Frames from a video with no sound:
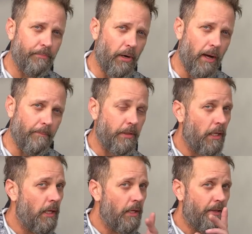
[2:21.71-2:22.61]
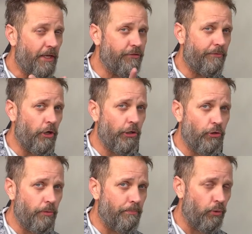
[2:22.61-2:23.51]
problem. That's a very
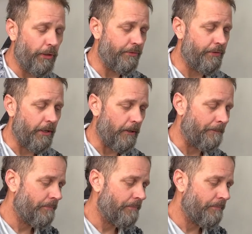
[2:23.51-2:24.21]
good point there.